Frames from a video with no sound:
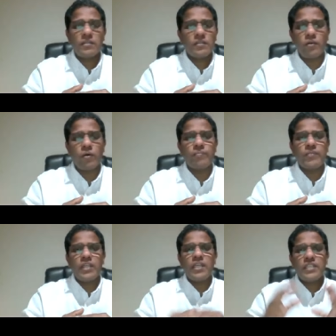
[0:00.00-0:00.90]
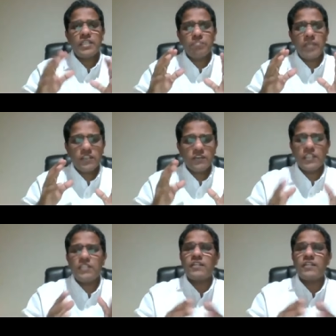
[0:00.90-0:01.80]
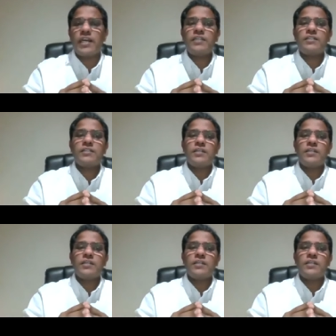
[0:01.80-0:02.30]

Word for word: No, it, it makes sense that